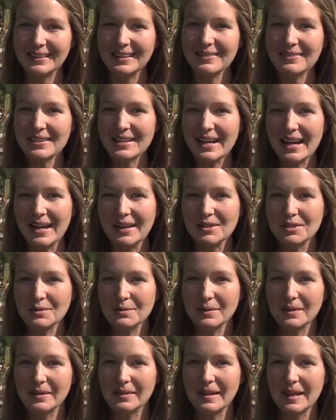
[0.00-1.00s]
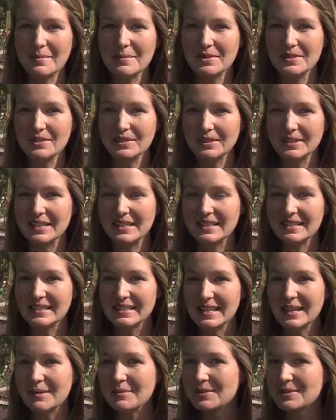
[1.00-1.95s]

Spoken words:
I live in a house with lemon trees,